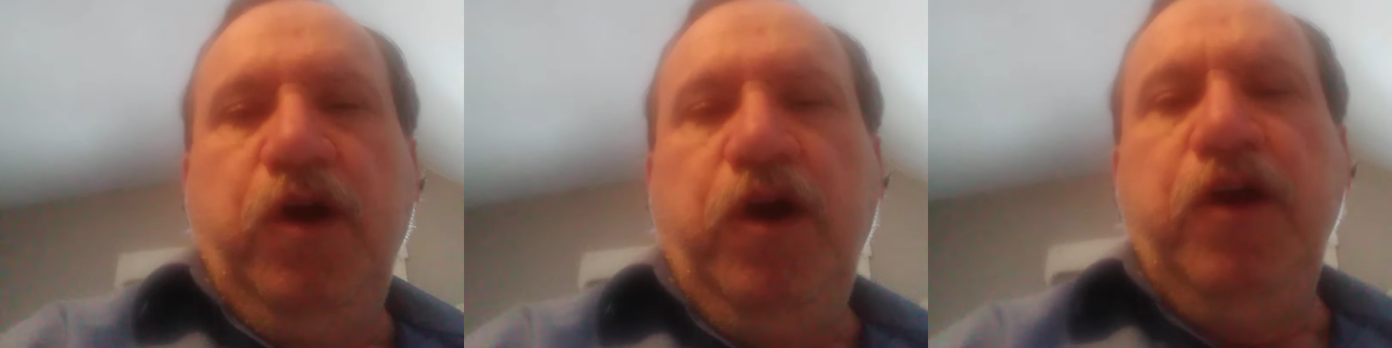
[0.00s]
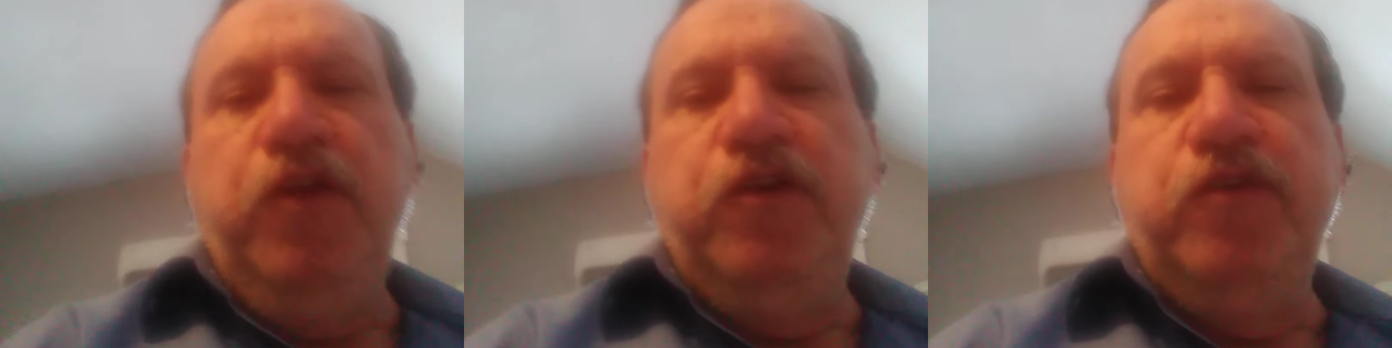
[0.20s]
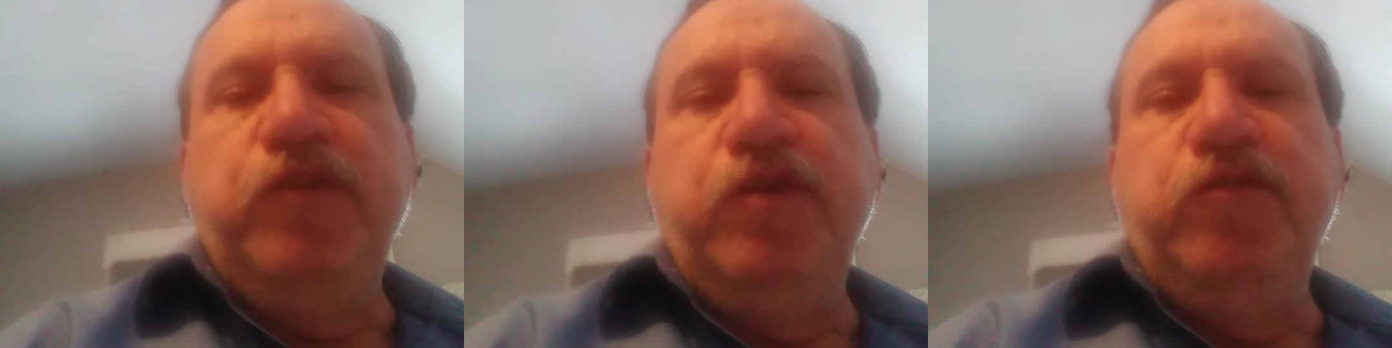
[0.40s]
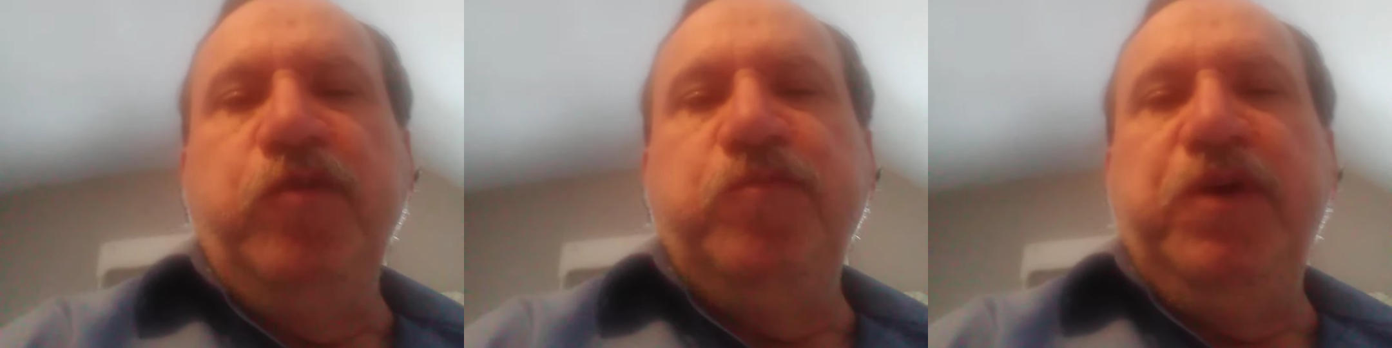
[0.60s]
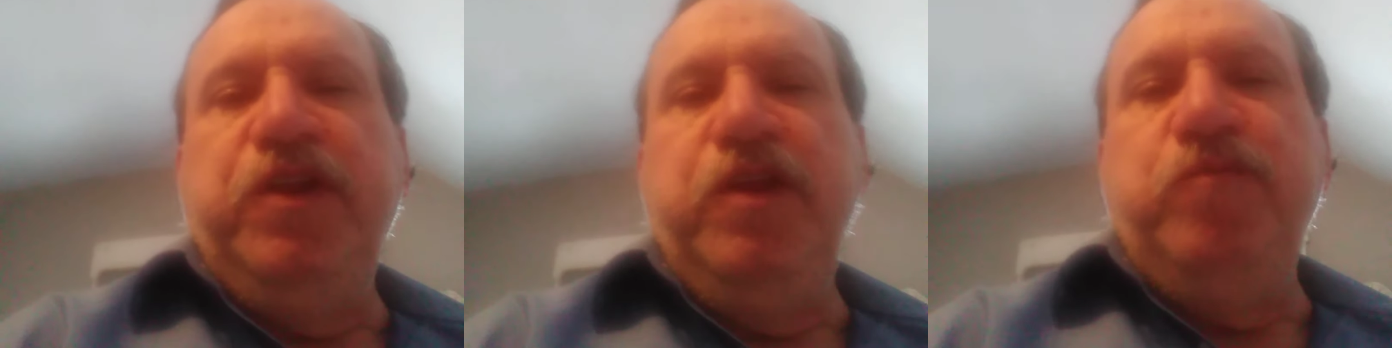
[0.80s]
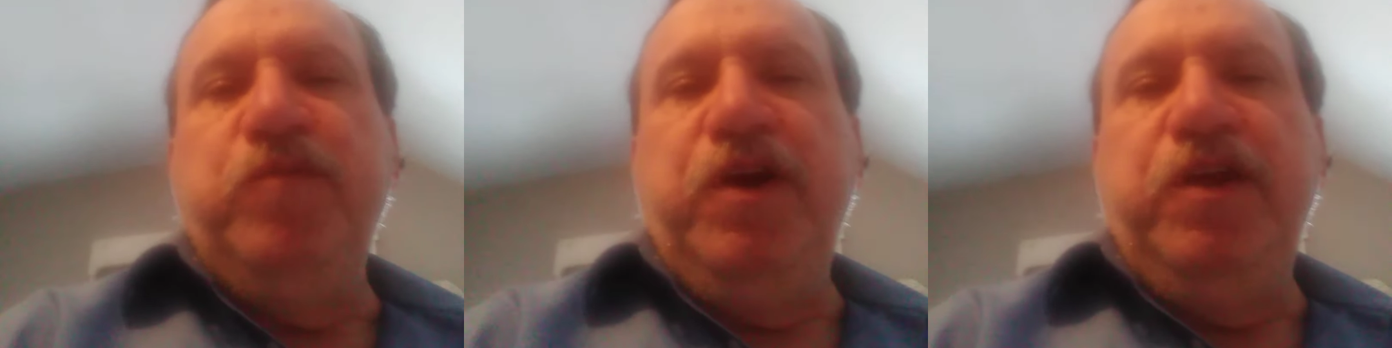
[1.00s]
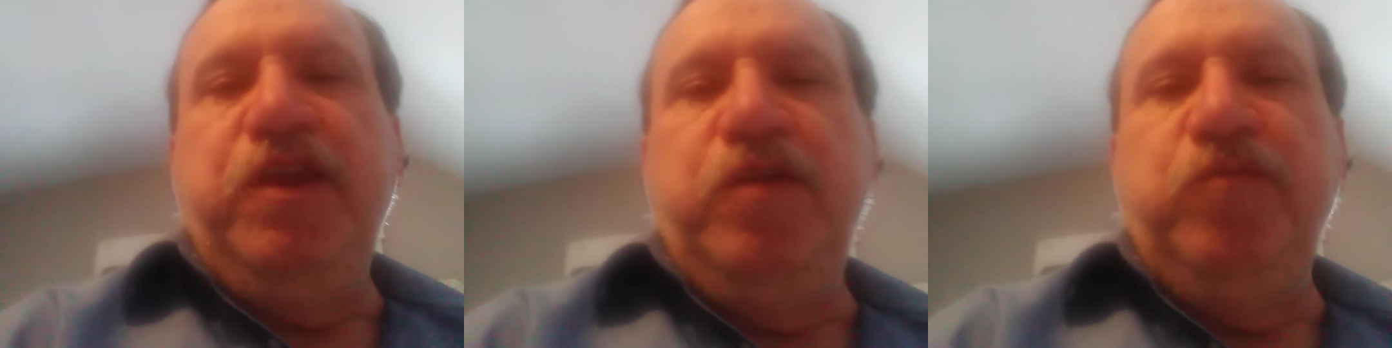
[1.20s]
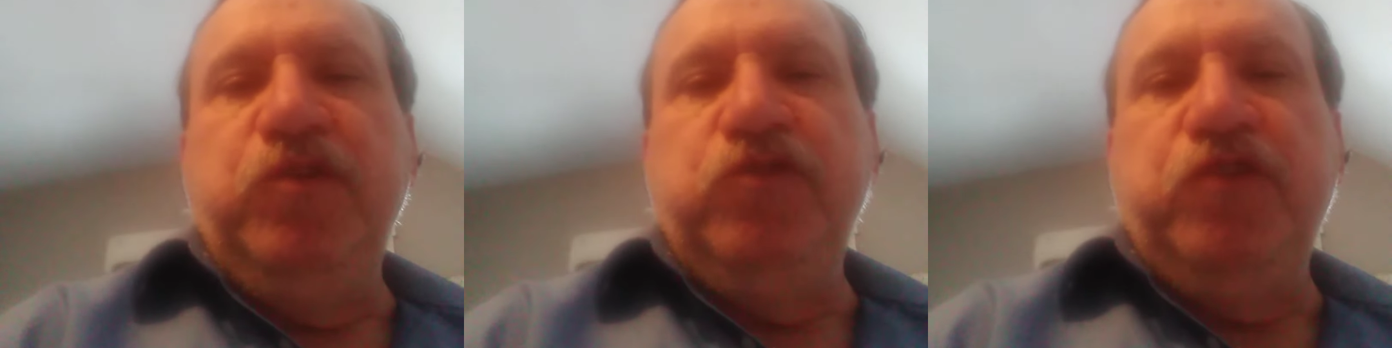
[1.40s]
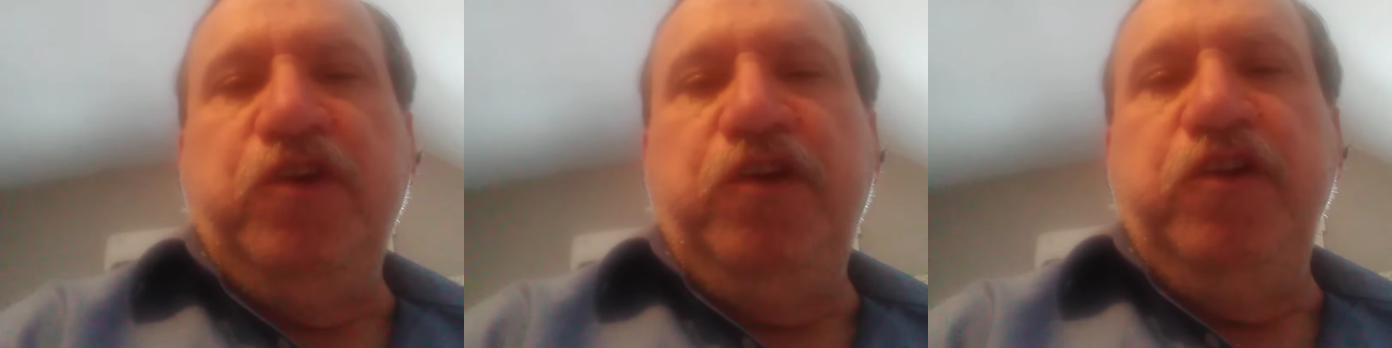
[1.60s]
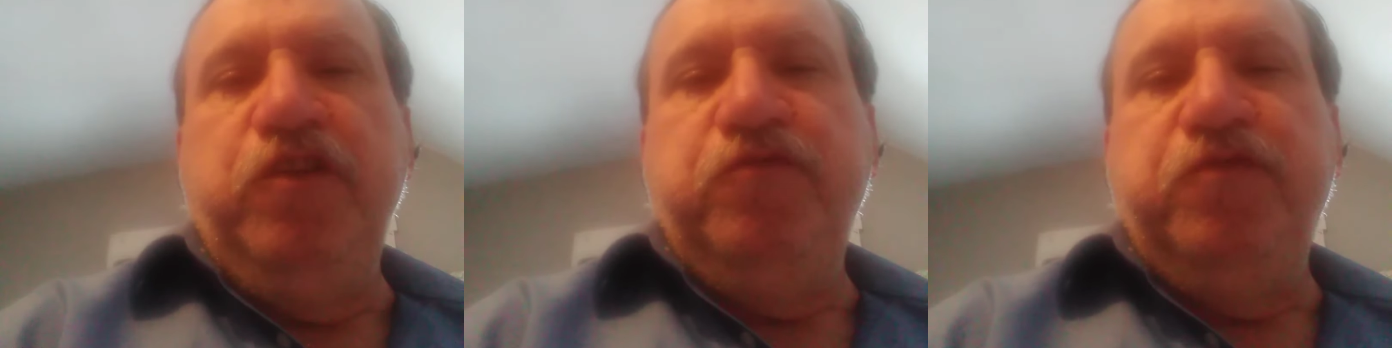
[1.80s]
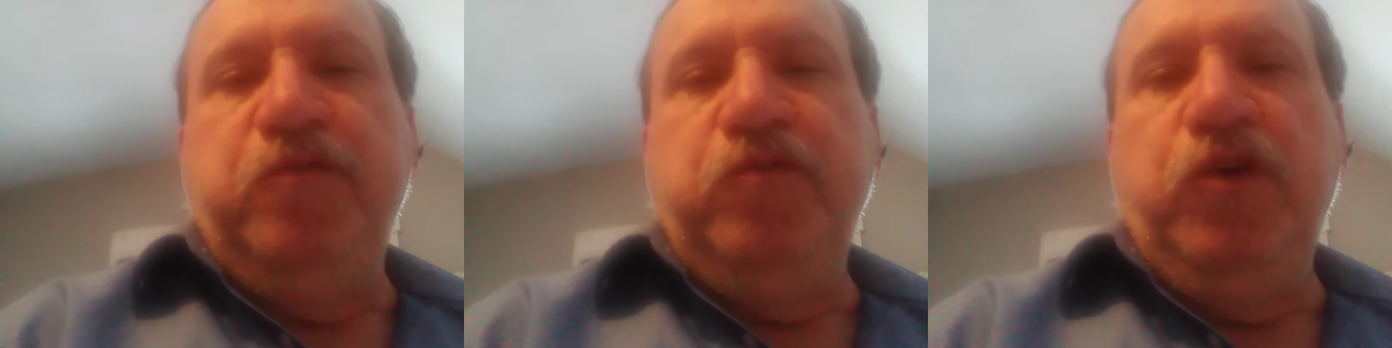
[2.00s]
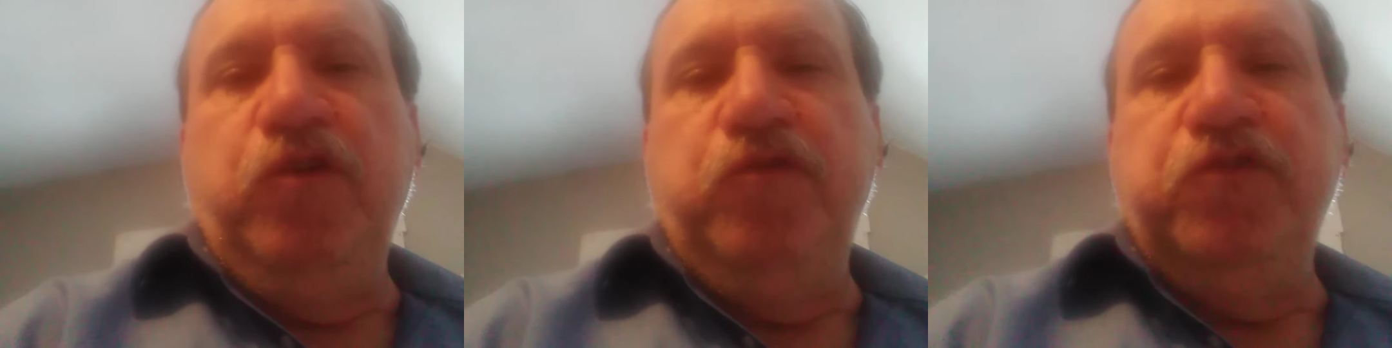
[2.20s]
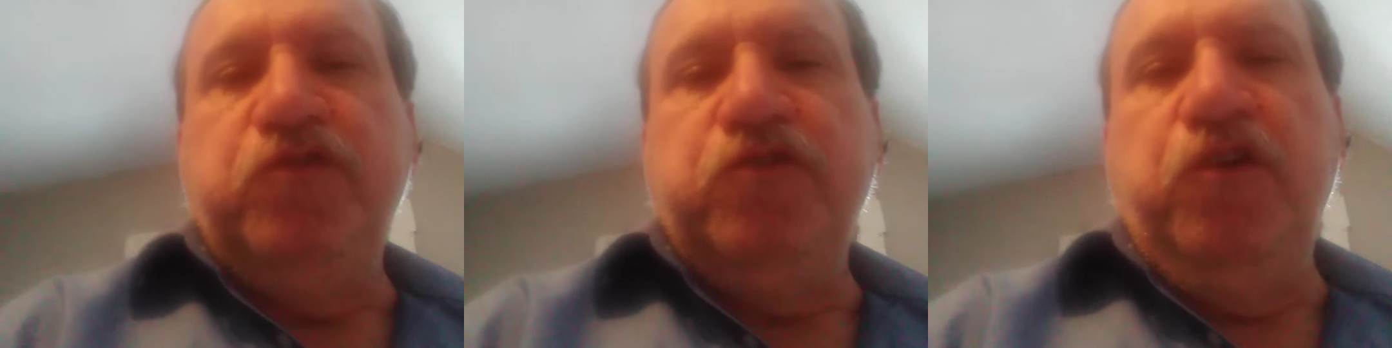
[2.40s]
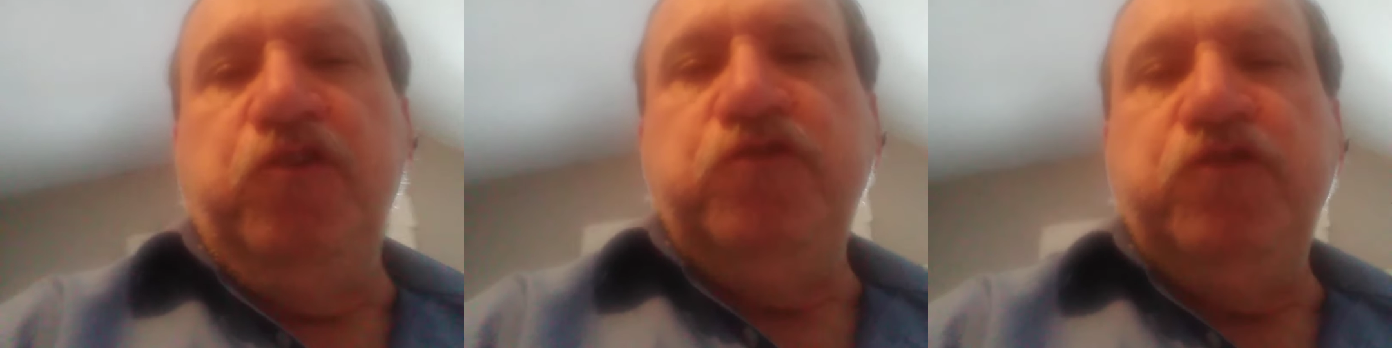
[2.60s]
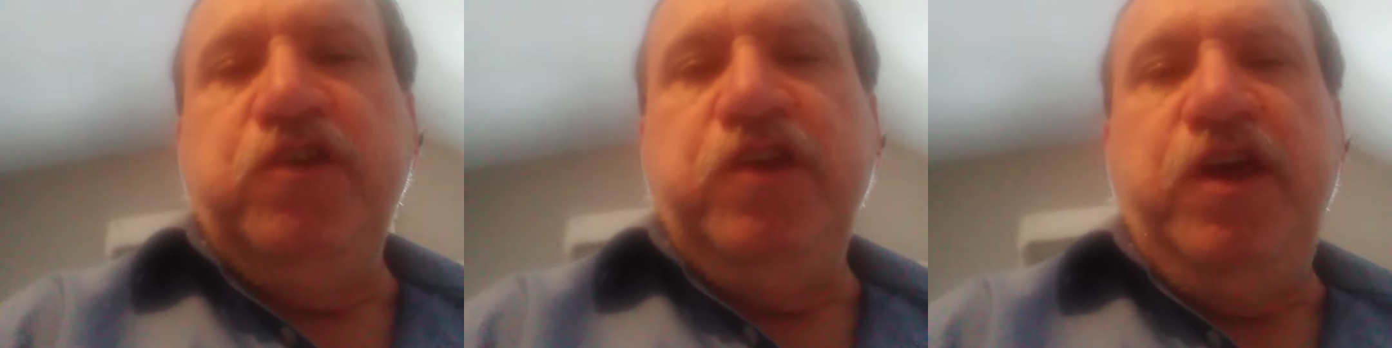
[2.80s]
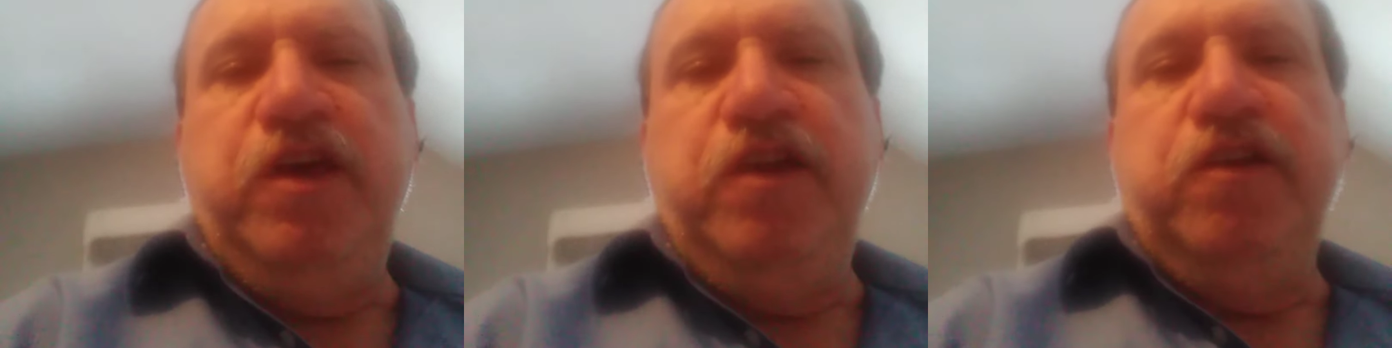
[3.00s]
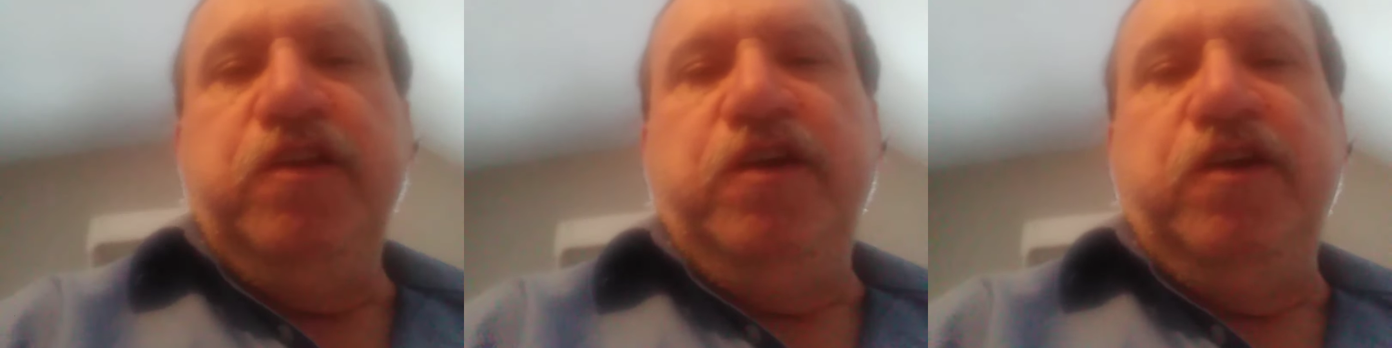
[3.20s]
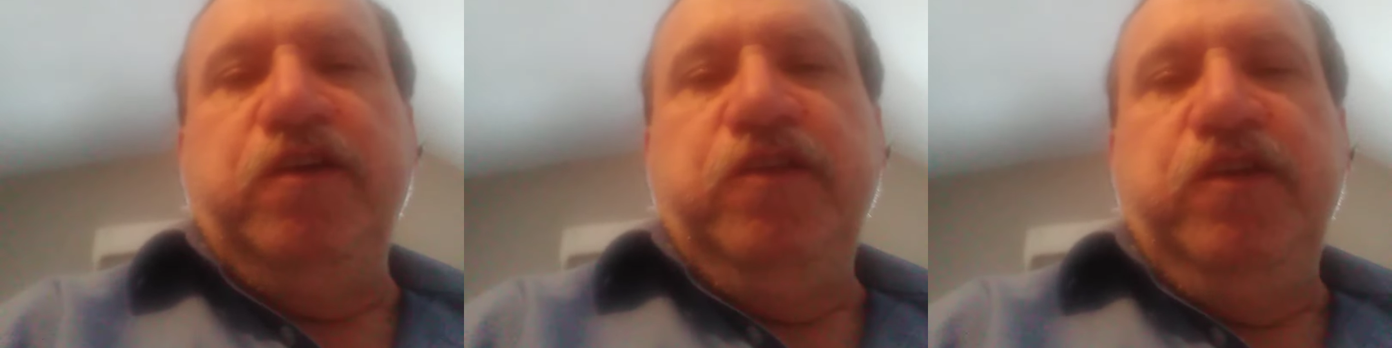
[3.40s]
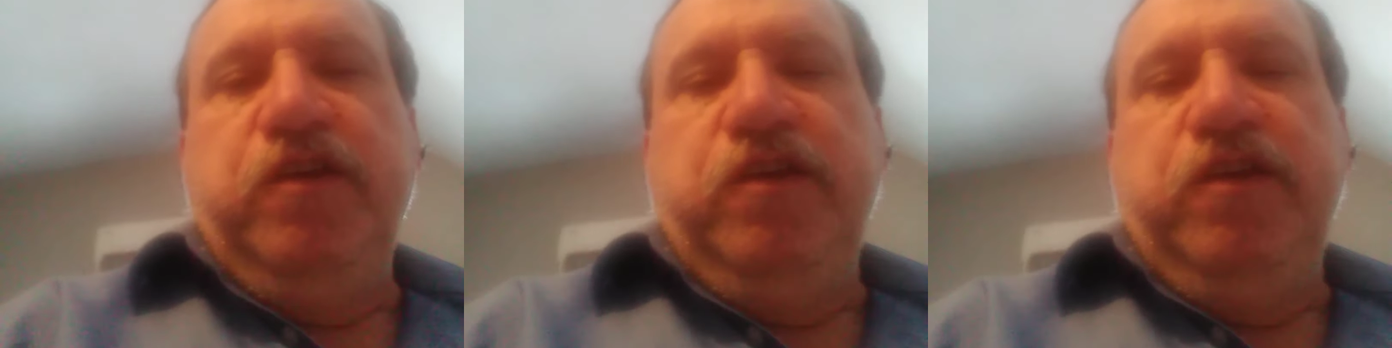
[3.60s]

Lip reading: Hi there, everybody. My name is Ardie from Nova Scotia, Canada.